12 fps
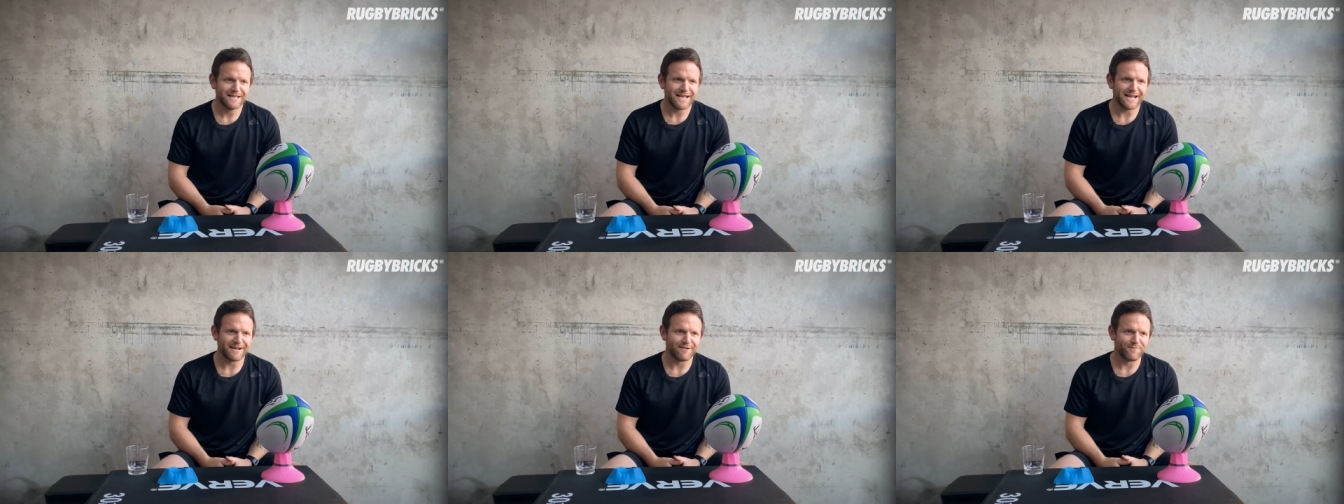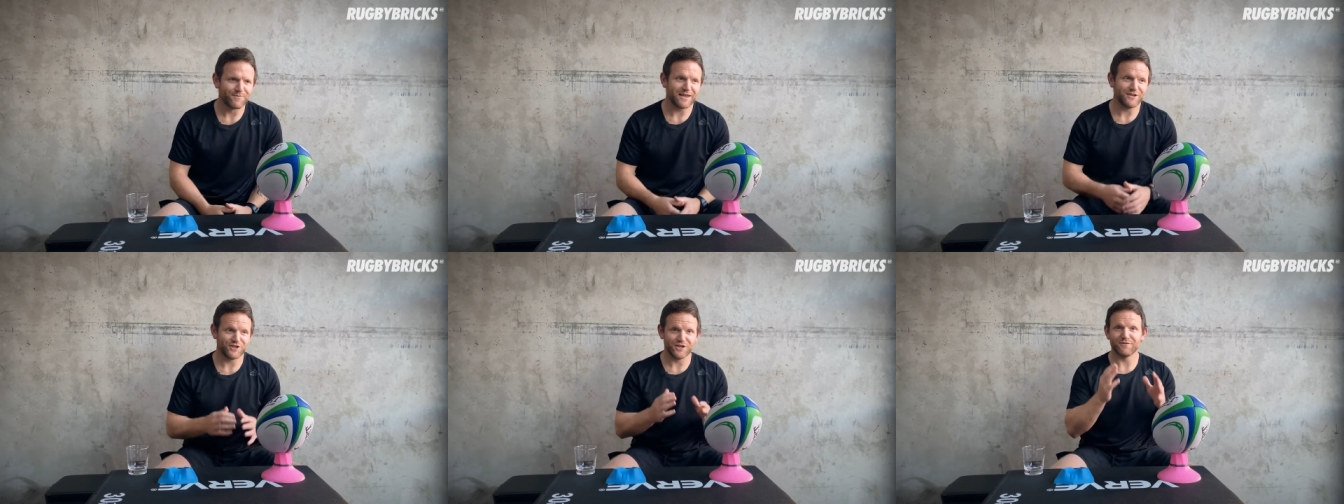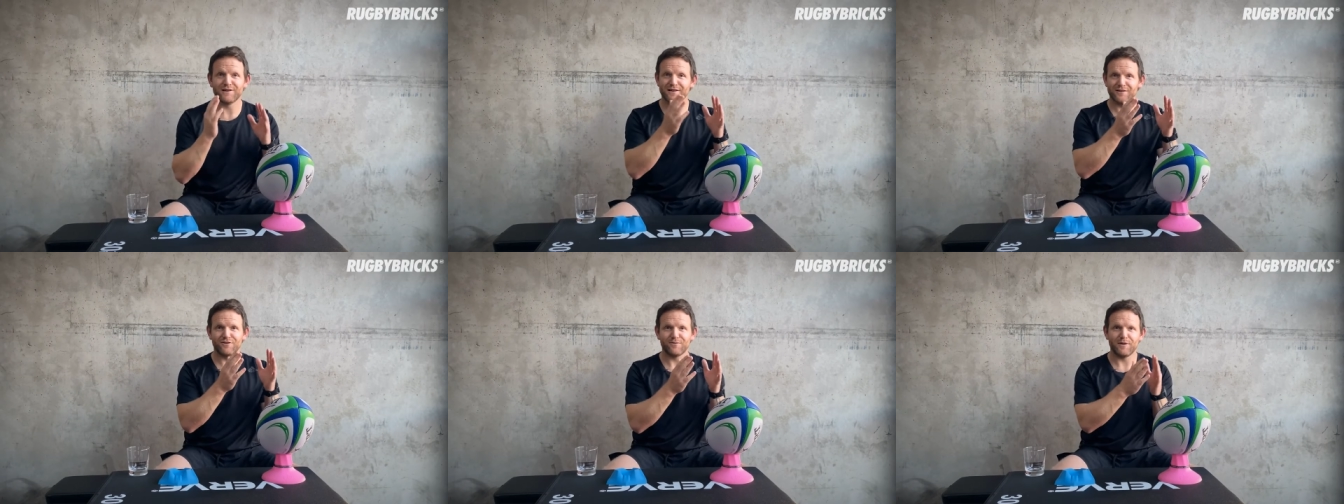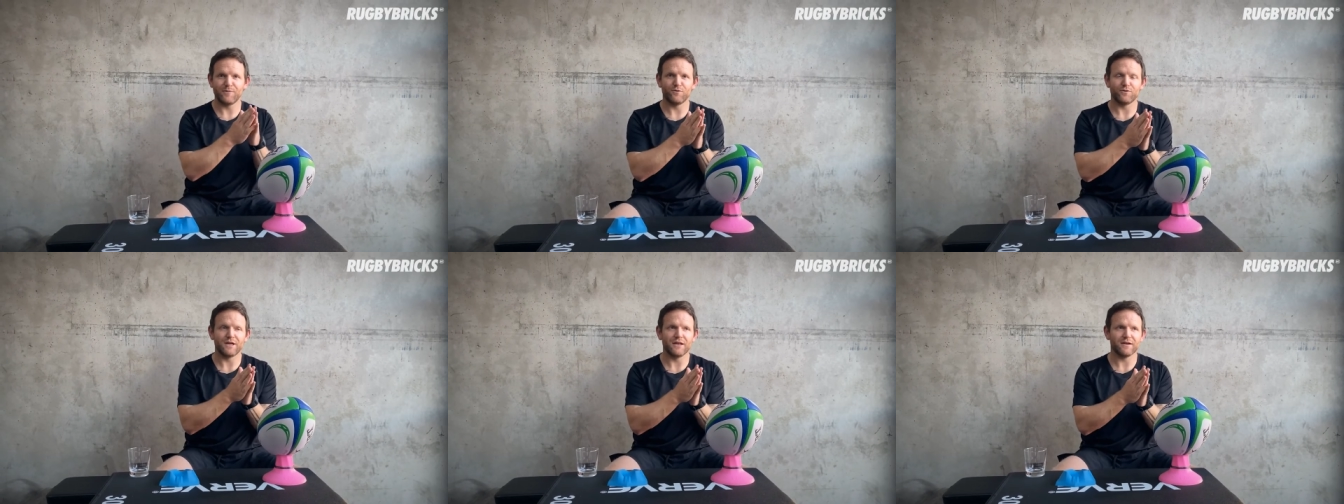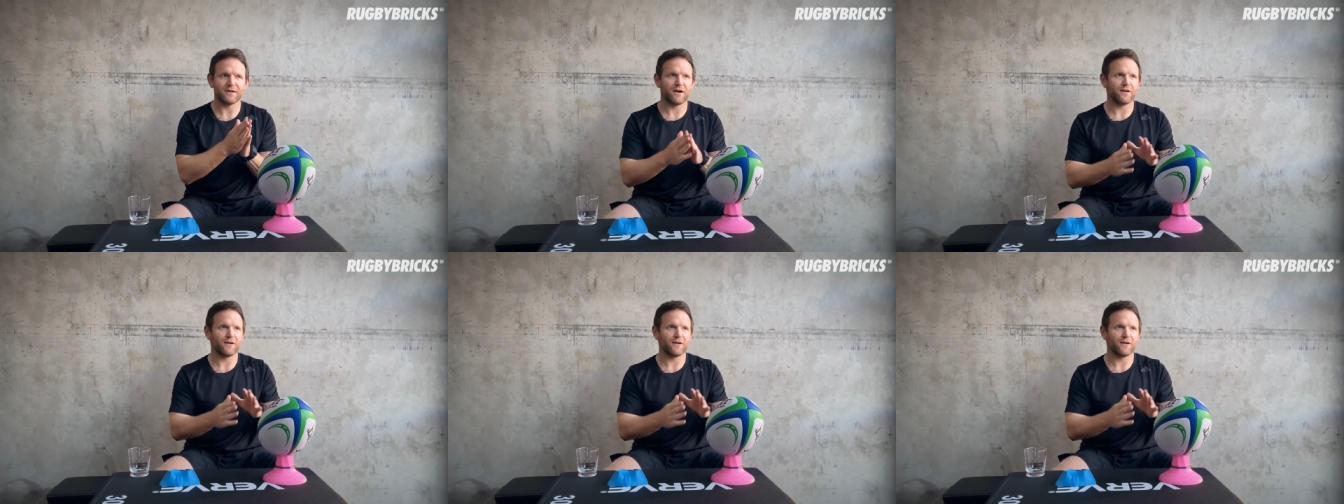um, and generally a lot of people get it.